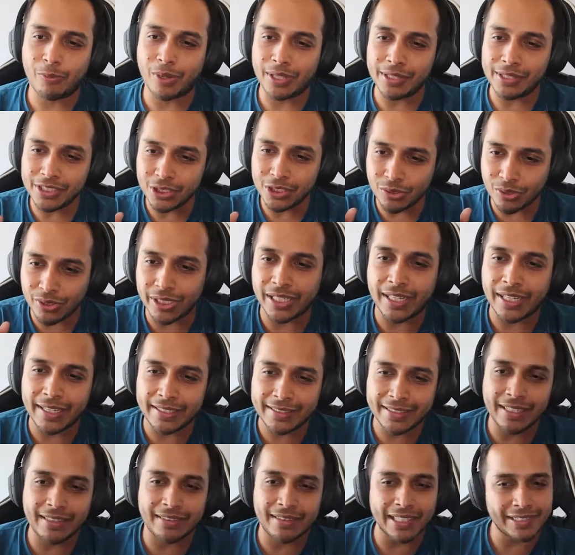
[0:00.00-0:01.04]
Once you
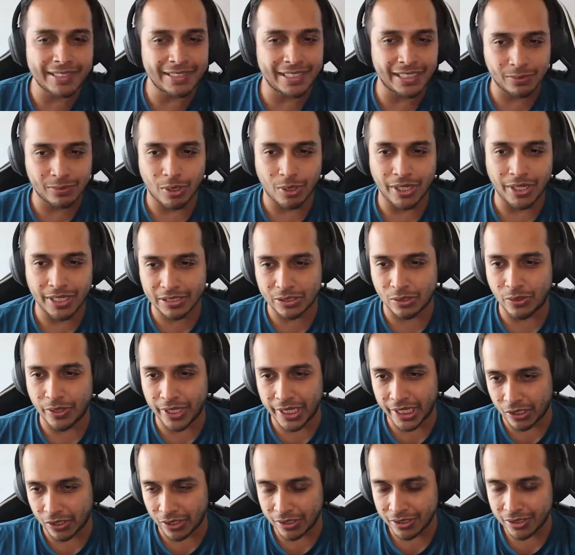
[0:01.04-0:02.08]
realize that this is what is
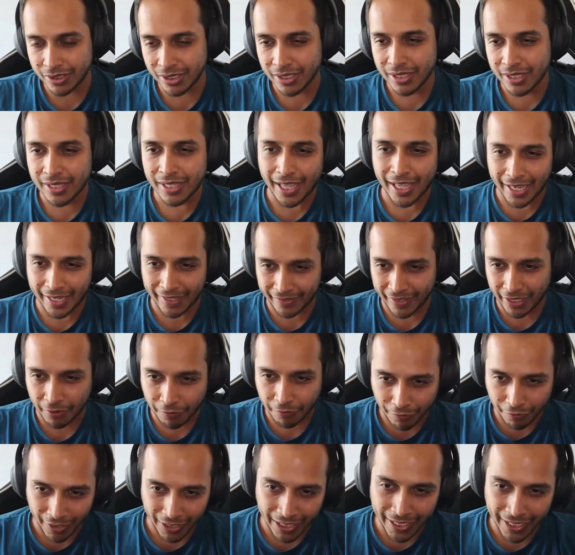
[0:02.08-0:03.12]
going on, and
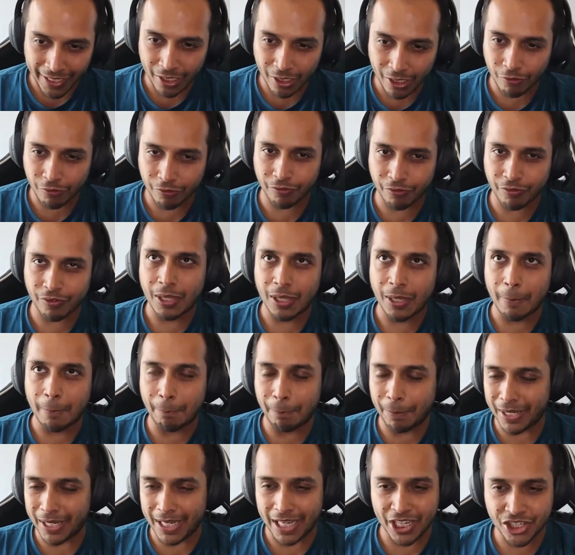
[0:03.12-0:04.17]
that feeling of
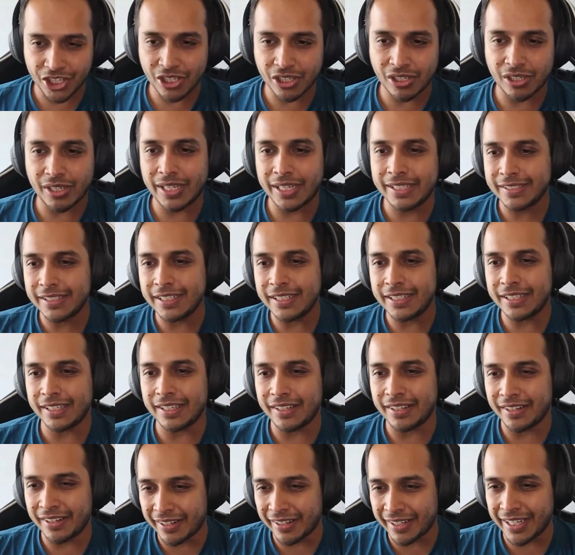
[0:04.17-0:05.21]
pleasure isn't
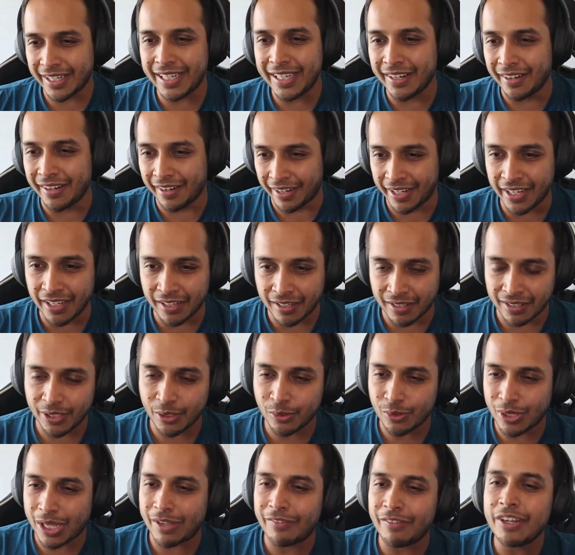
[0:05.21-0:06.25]
really real,
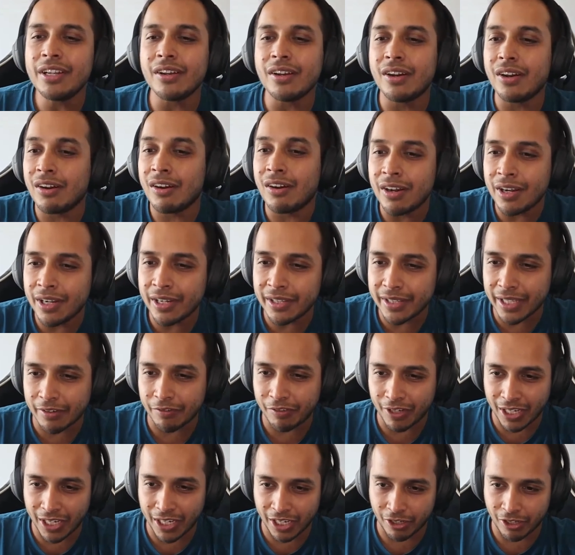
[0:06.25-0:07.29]
you haven't earned
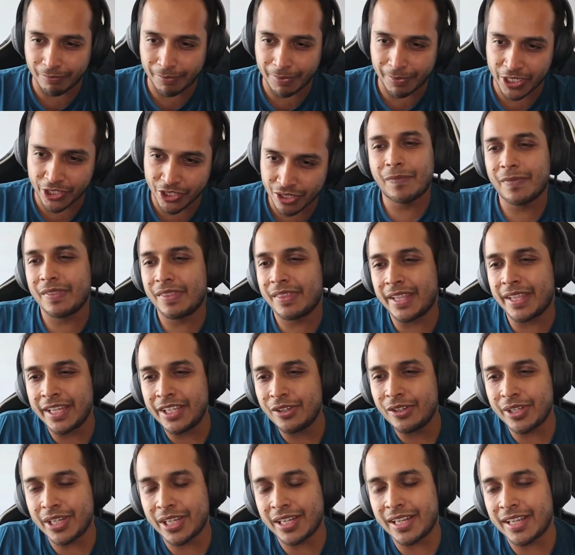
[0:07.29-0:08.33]
that feeling of pleasure,
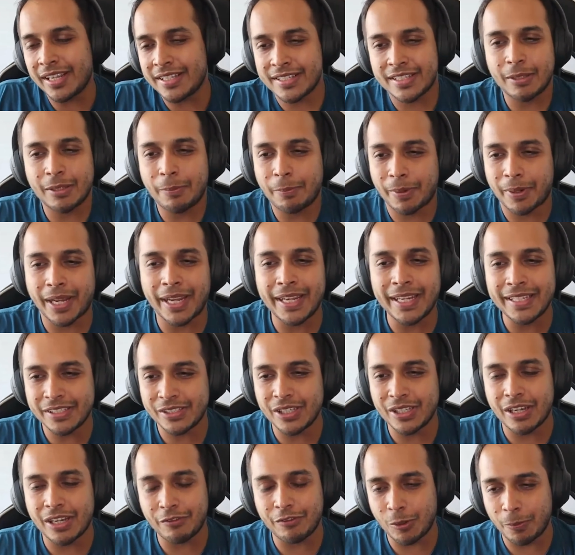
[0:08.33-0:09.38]
then you realize that the
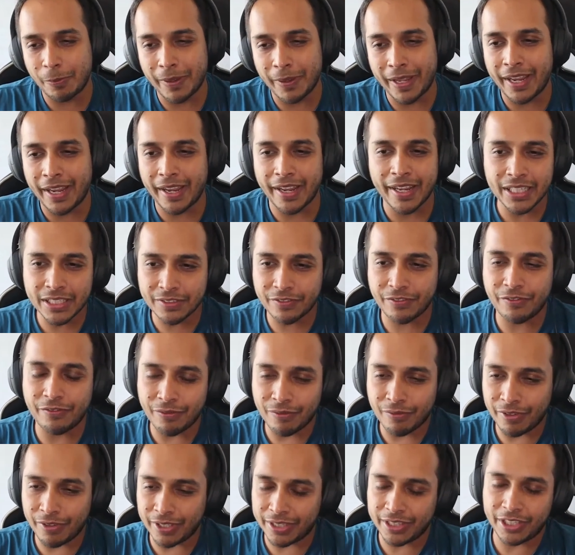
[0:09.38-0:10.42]
price you have to pay is
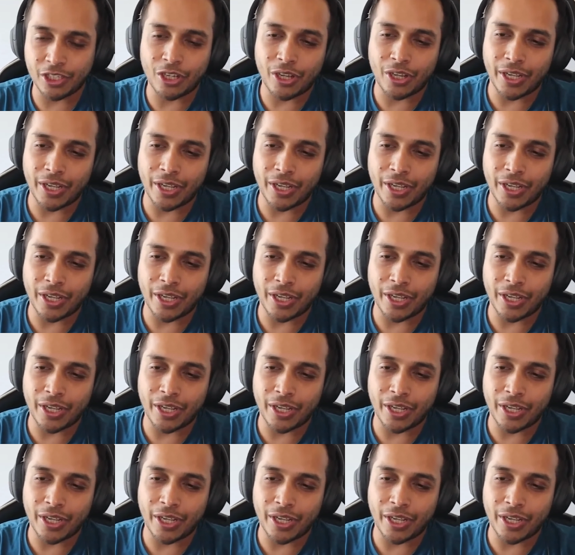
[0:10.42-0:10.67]
with your